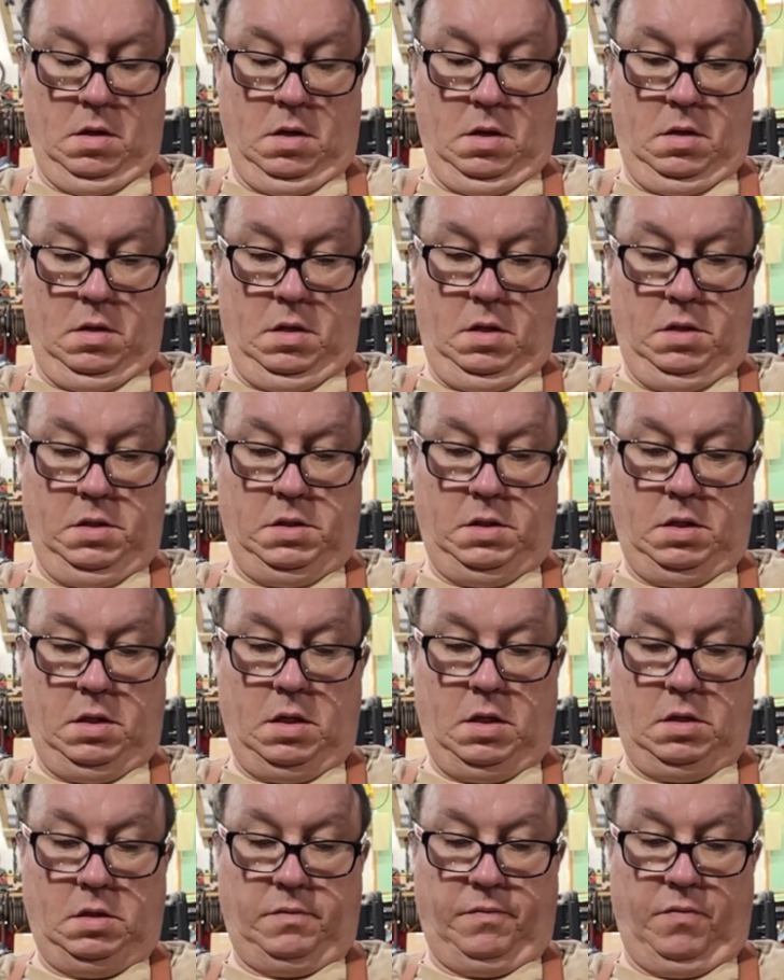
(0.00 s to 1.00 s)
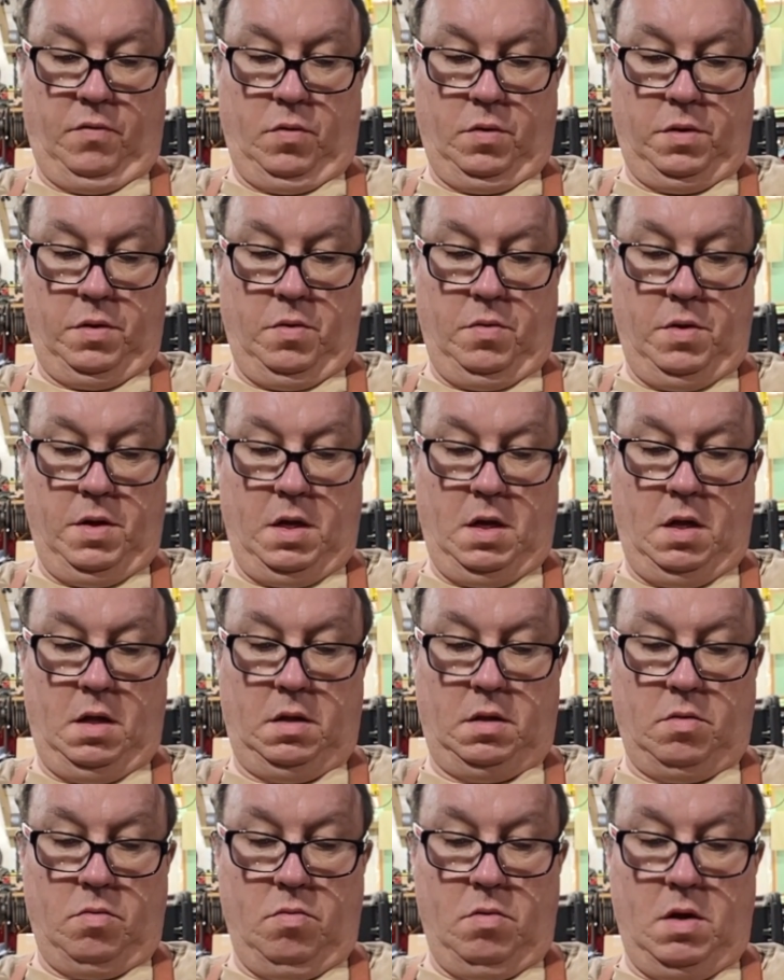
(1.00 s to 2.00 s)
DCS438
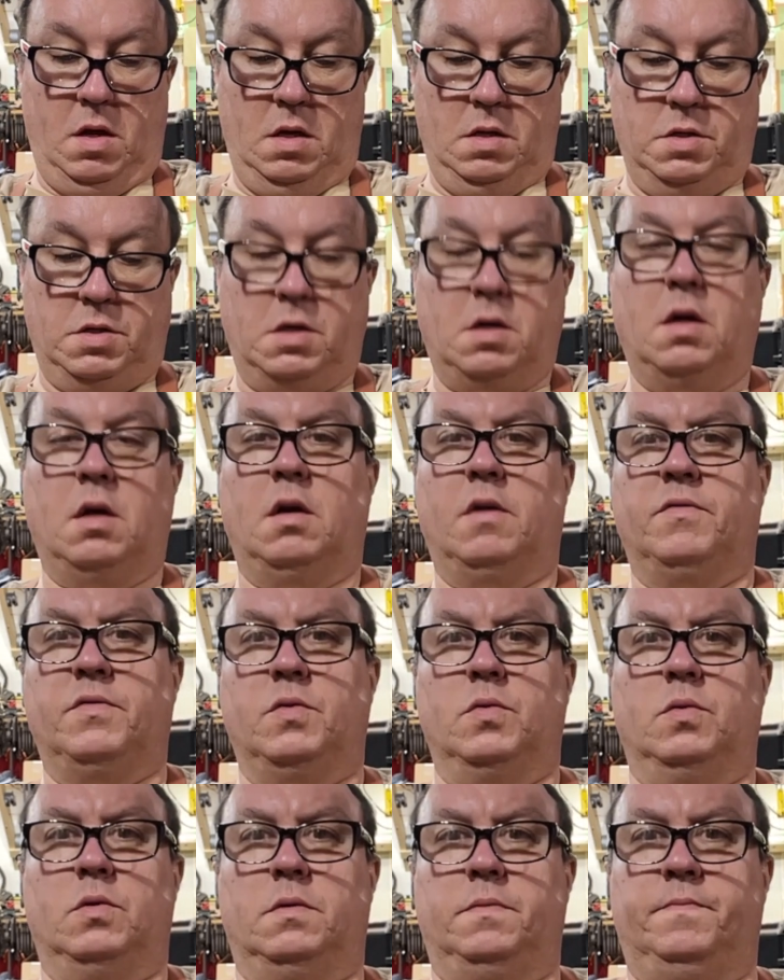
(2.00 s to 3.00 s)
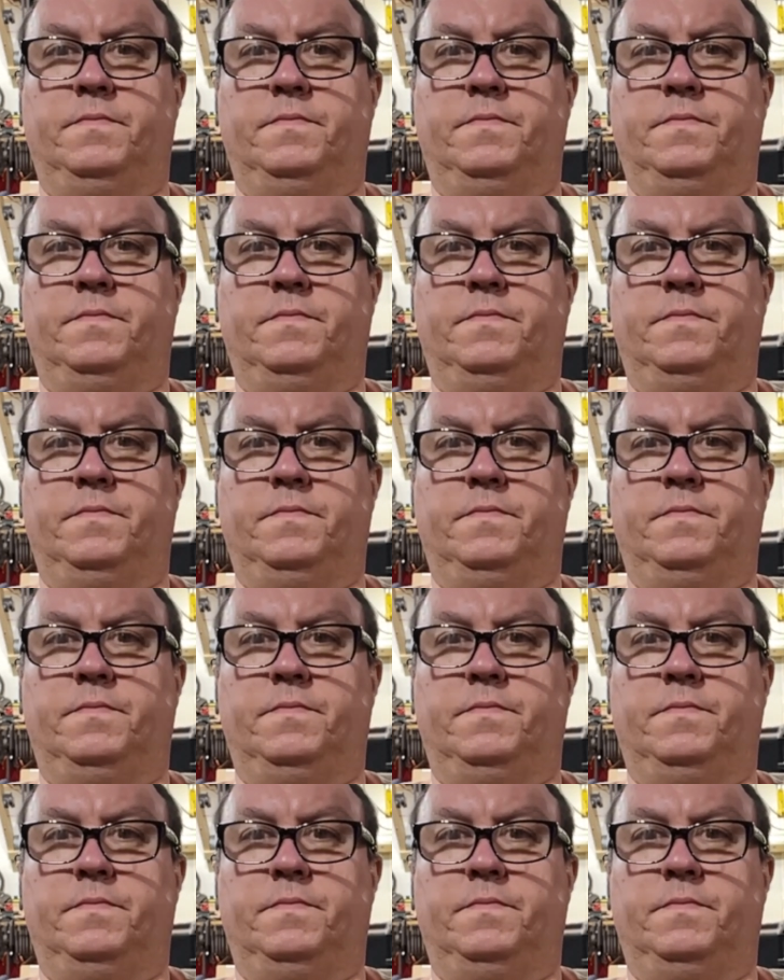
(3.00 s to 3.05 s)
3-inch cutoff tool.